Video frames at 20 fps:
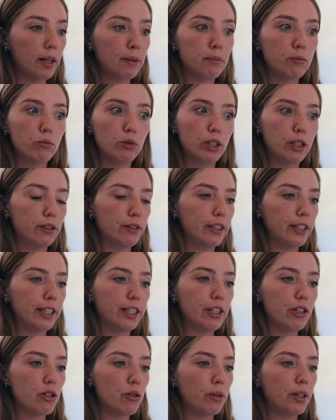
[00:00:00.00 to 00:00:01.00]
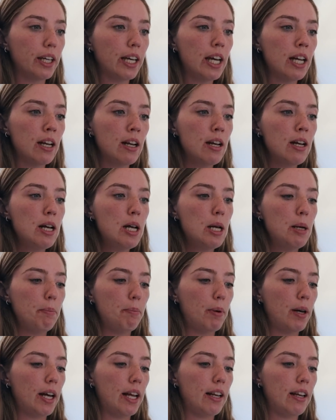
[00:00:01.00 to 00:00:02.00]
I'm really enjoying it.
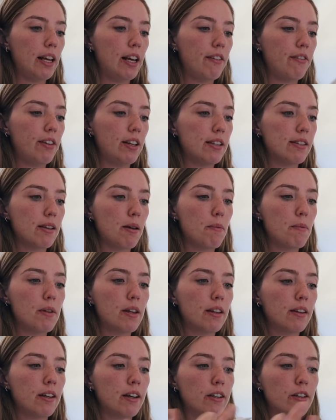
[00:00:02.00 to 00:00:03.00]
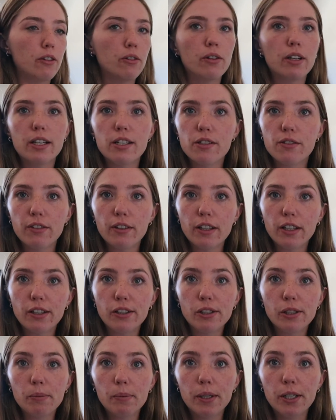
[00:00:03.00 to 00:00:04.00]
But if it's something that you guys feel like
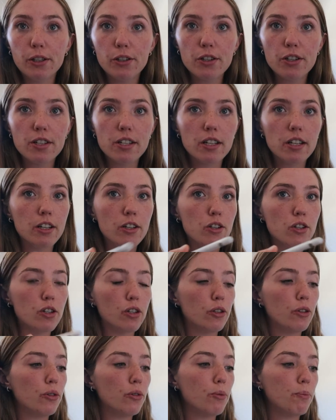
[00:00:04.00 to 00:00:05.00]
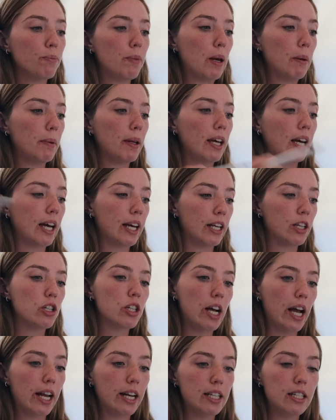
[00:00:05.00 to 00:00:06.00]
you could be interested in too, maybe I can
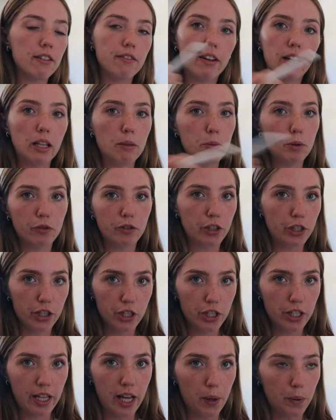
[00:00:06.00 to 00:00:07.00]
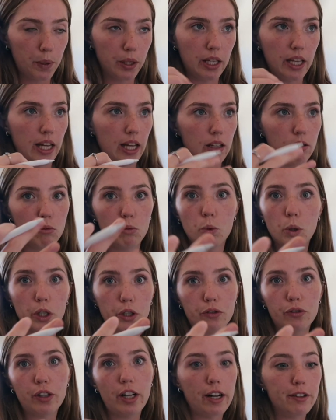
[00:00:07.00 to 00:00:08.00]
try to develop a version that would like
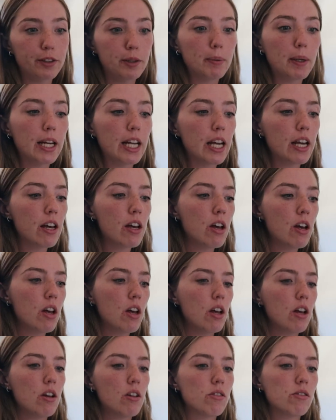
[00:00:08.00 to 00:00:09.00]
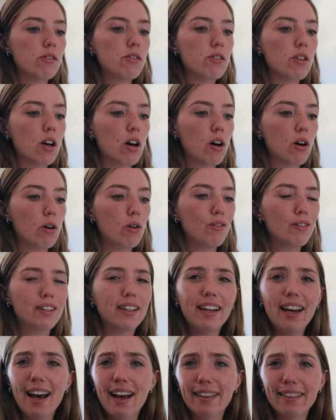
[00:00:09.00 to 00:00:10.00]
work for everybody. So
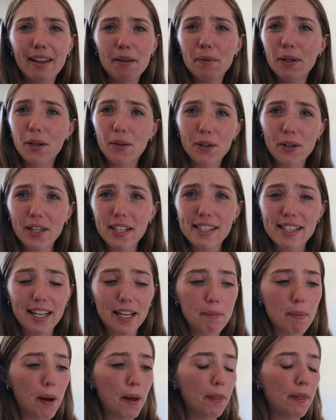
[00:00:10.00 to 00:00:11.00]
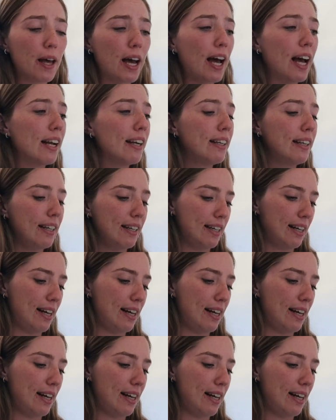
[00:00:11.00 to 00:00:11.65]
yeah, let me know what you guys think about that.